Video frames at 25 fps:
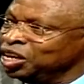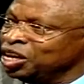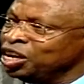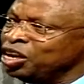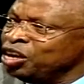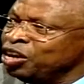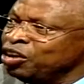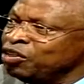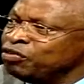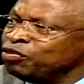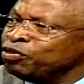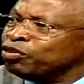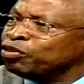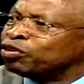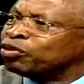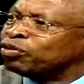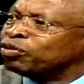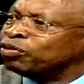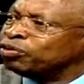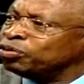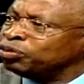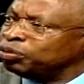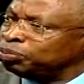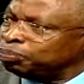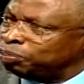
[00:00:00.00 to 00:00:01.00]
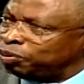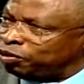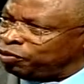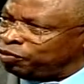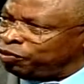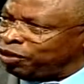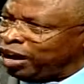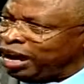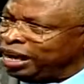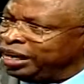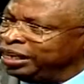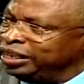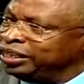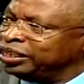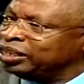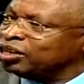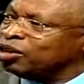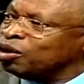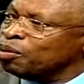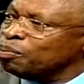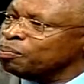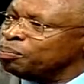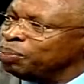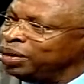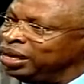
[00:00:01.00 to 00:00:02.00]
if you provide
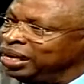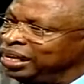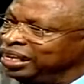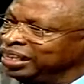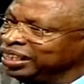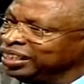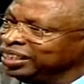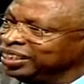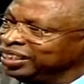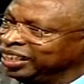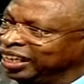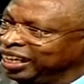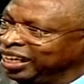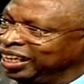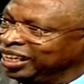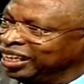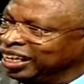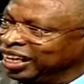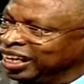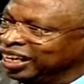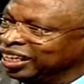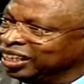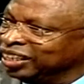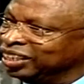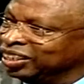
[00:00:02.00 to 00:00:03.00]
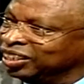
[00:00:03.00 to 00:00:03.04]
compelling data,